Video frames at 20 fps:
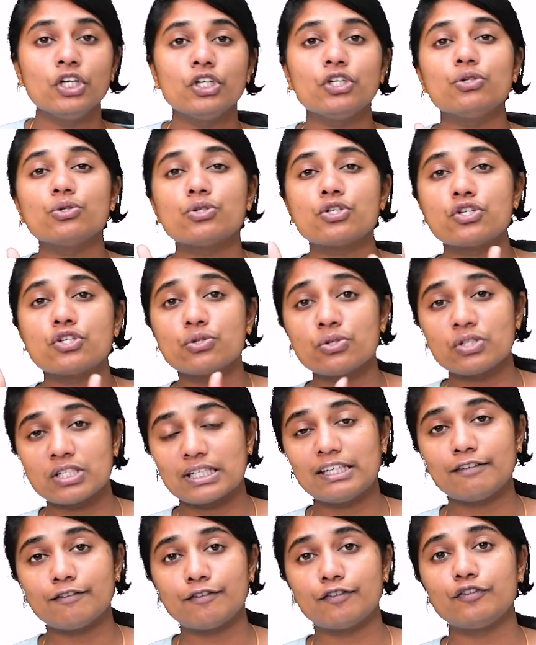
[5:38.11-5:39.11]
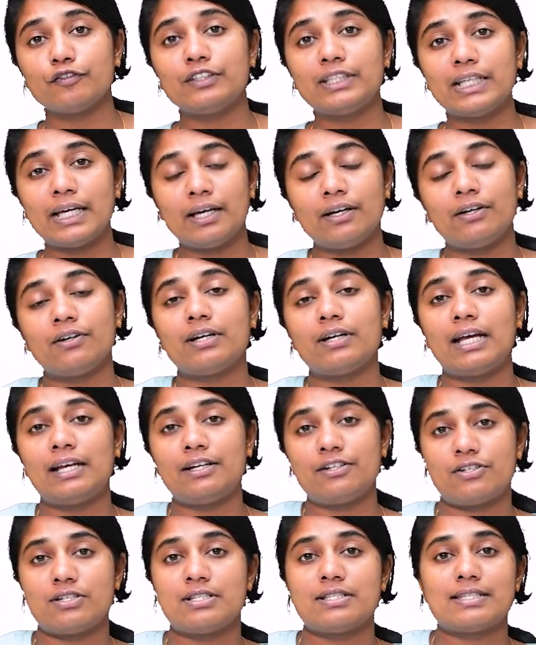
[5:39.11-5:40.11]
you should give their
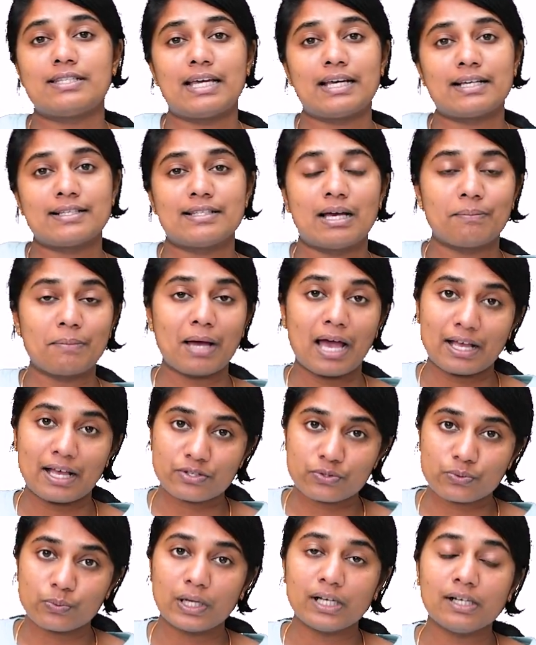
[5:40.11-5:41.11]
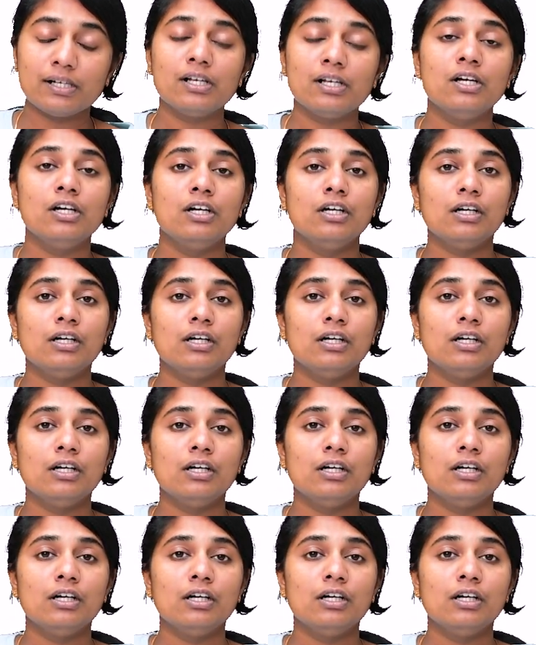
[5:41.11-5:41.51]
entrance exam as well